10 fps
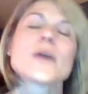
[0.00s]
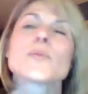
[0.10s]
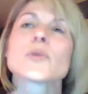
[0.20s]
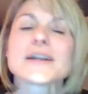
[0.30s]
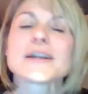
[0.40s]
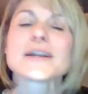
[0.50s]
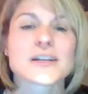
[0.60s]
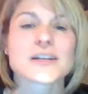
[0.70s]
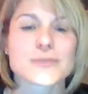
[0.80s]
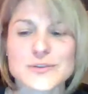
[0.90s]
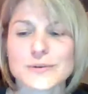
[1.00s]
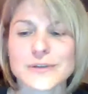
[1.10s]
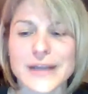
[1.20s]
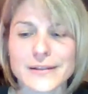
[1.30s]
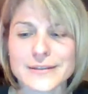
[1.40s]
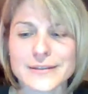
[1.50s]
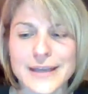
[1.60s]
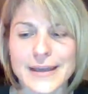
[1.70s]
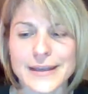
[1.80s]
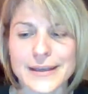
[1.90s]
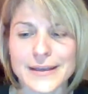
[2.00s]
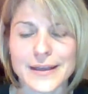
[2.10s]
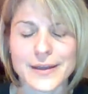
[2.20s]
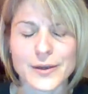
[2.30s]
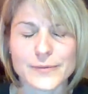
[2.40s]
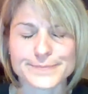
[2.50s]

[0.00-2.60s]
project for school, and I looked at it and I go,